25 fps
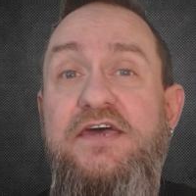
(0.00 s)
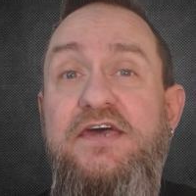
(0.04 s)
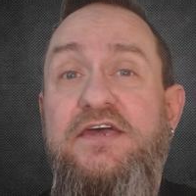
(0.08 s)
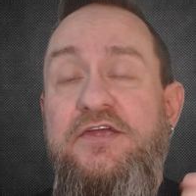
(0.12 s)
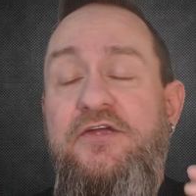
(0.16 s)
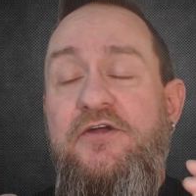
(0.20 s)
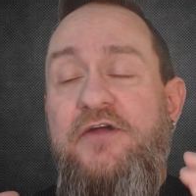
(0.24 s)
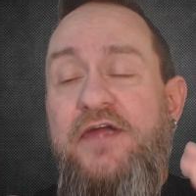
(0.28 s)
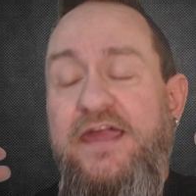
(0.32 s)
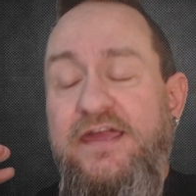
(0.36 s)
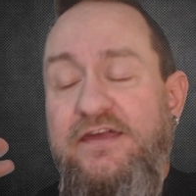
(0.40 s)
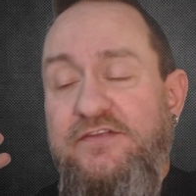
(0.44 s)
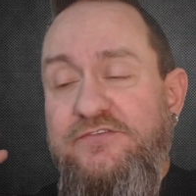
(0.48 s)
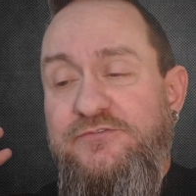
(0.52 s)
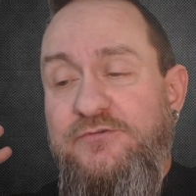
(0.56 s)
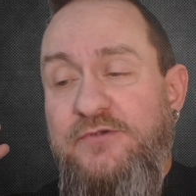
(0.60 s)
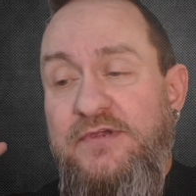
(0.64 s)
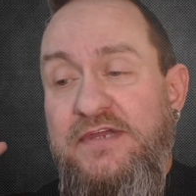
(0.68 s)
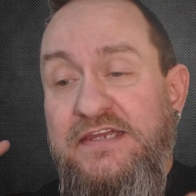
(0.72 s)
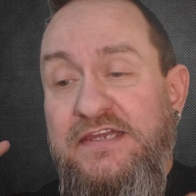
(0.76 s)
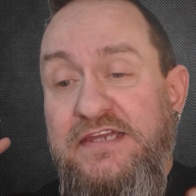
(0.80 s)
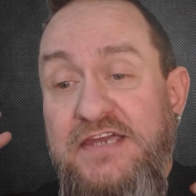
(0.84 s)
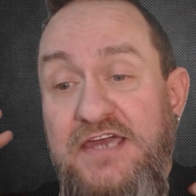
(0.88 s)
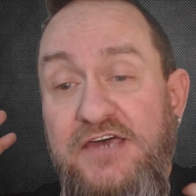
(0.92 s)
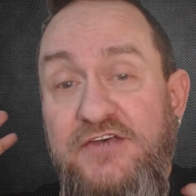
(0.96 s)
You're
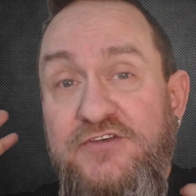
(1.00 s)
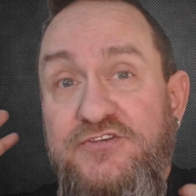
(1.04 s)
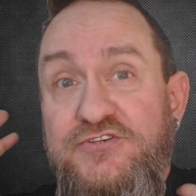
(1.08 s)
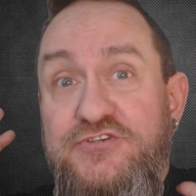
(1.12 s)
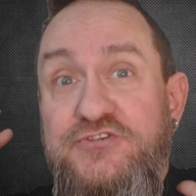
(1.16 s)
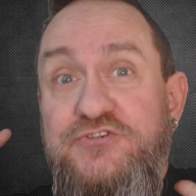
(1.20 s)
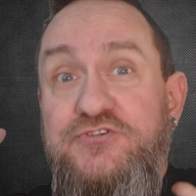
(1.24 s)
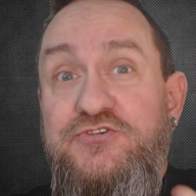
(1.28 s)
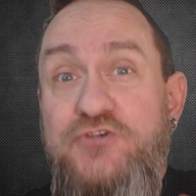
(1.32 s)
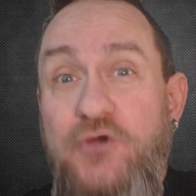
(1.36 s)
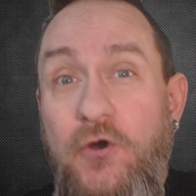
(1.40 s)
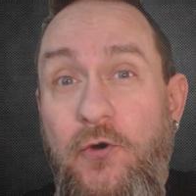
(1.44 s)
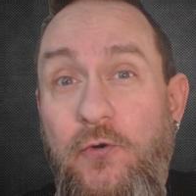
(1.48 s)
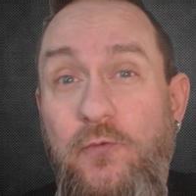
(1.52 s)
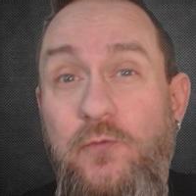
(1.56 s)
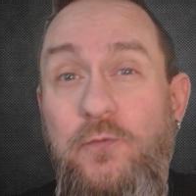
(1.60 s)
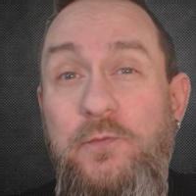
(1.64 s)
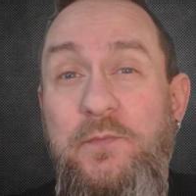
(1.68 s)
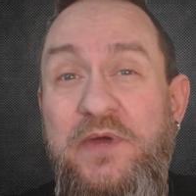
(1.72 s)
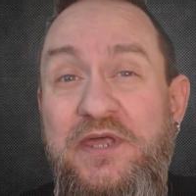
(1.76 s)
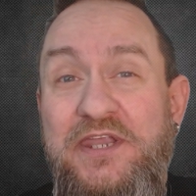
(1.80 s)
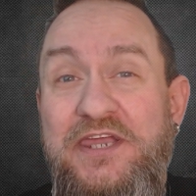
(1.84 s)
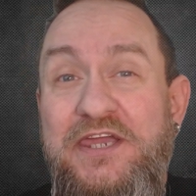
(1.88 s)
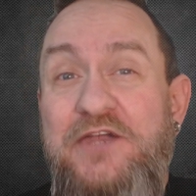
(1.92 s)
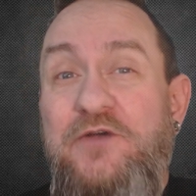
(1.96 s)
answering so
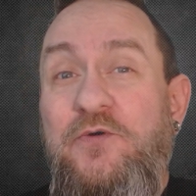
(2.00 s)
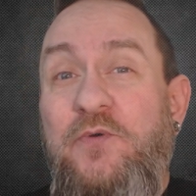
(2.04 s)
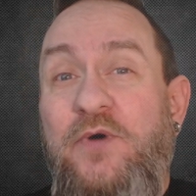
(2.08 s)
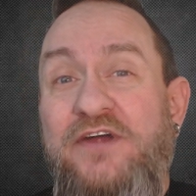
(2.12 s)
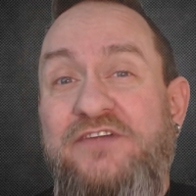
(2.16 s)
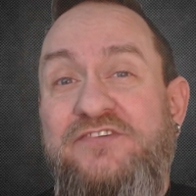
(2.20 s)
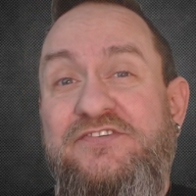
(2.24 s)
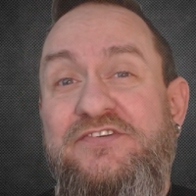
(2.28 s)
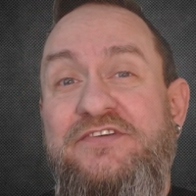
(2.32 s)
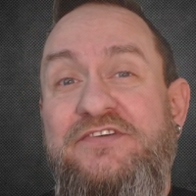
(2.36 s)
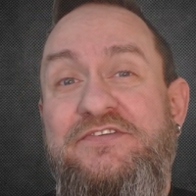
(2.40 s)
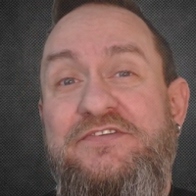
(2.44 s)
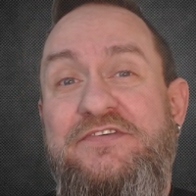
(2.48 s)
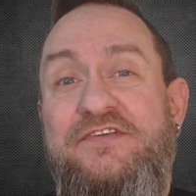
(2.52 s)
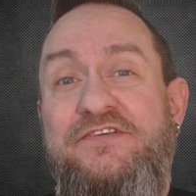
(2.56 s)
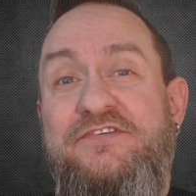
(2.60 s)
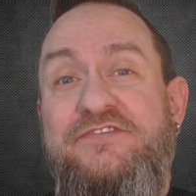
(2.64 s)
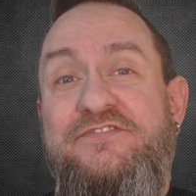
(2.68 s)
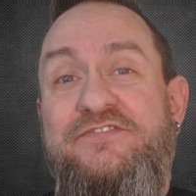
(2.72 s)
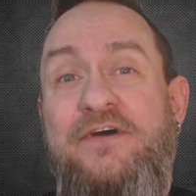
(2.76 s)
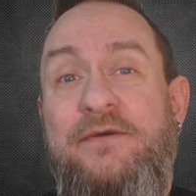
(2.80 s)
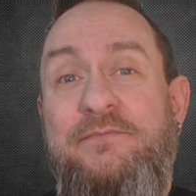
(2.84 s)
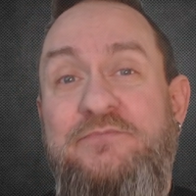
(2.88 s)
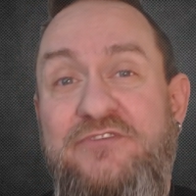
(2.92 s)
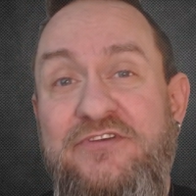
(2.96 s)
many questions and
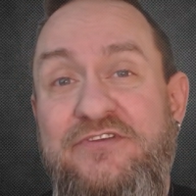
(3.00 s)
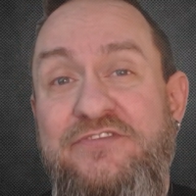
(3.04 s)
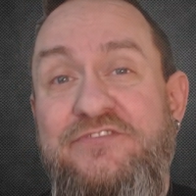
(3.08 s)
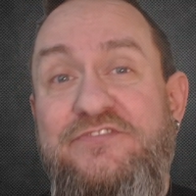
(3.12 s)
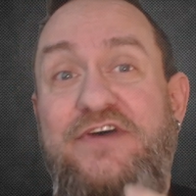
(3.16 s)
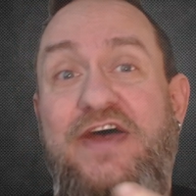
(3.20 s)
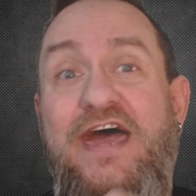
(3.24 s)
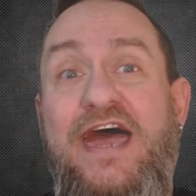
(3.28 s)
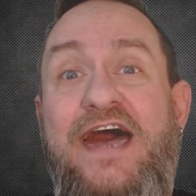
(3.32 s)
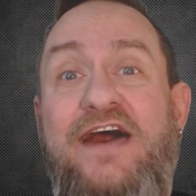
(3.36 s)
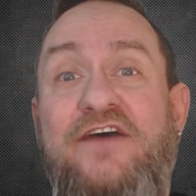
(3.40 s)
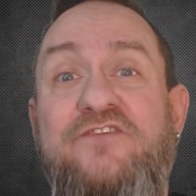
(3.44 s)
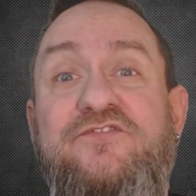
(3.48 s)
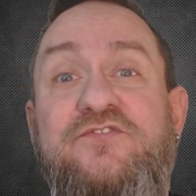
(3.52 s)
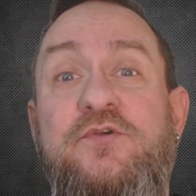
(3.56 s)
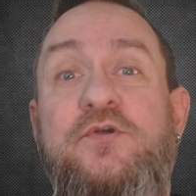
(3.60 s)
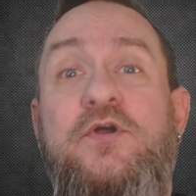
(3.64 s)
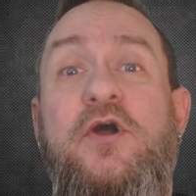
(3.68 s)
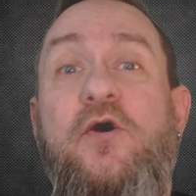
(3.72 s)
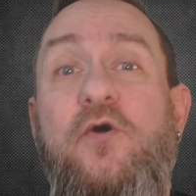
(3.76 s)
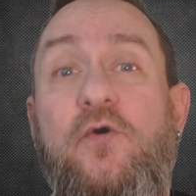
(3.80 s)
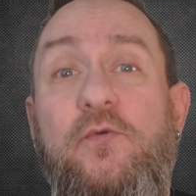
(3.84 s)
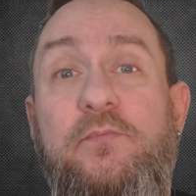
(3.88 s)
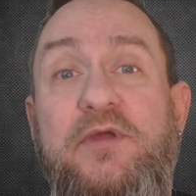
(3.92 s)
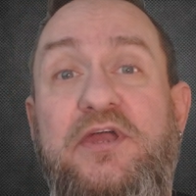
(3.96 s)
assumptions as you
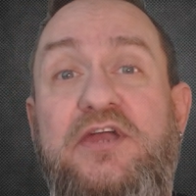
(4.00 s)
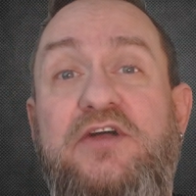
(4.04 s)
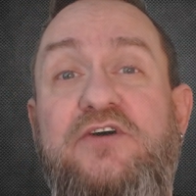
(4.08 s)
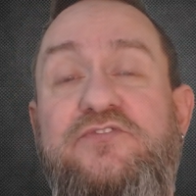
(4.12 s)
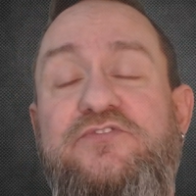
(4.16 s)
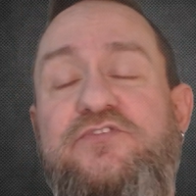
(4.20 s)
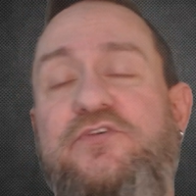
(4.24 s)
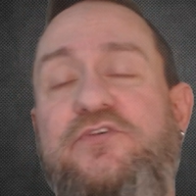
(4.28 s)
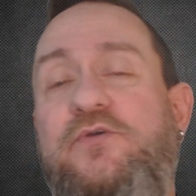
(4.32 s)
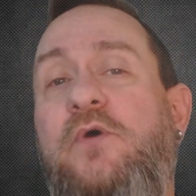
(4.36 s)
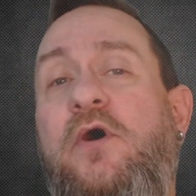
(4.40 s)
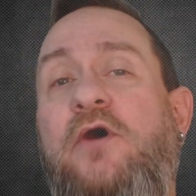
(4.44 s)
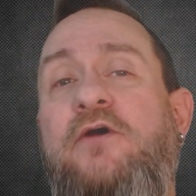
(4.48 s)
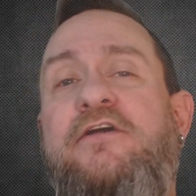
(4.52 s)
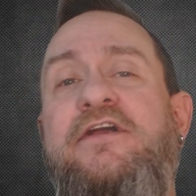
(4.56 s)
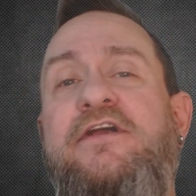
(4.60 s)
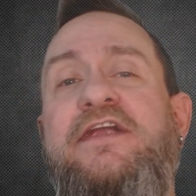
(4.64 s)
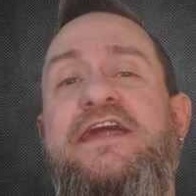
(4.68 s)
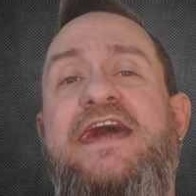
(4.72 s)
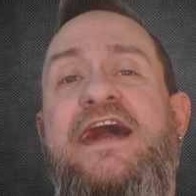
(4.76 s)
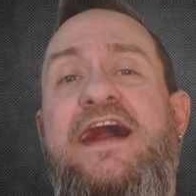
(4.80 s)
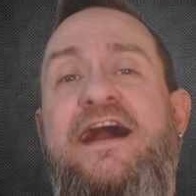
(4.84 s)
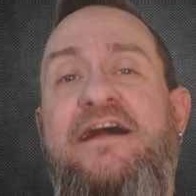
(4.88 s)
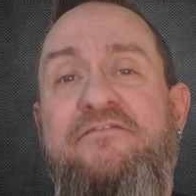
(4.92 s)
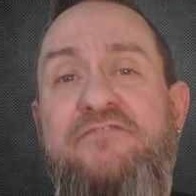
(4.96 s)
go because you already
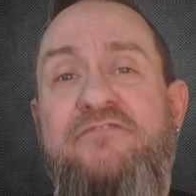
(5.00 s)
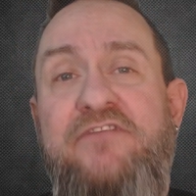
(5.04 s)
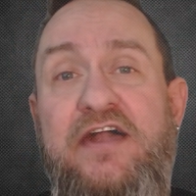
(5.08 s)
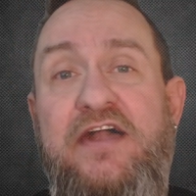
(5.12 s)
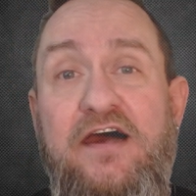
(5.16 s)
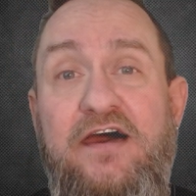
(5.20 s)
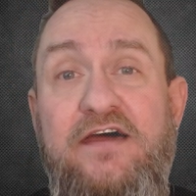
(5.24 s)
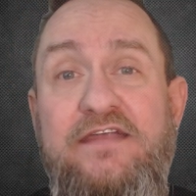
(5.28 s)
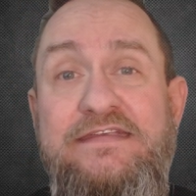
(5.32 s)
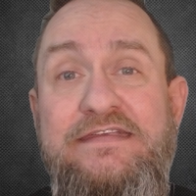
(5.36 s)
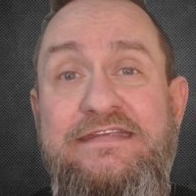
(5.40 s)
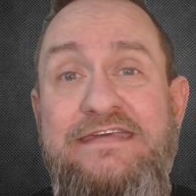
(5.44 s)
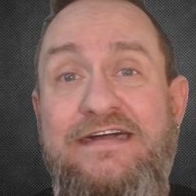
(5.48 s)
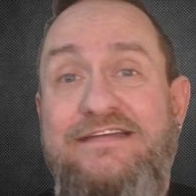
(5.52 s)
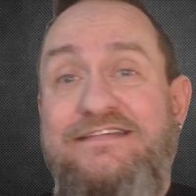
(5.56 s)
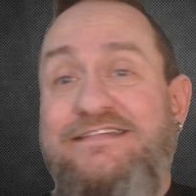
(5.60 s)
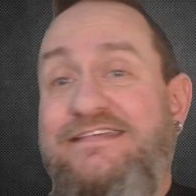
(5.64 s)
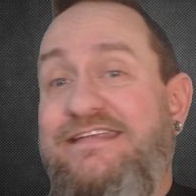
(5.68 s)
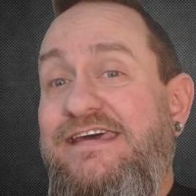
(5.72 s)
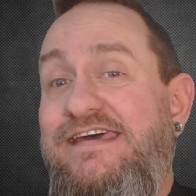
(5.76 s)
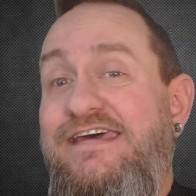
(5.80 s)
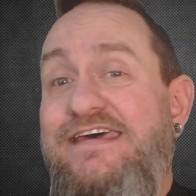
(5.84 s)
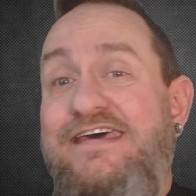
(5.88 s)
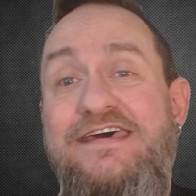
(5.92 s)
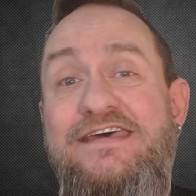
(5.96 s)
have the context.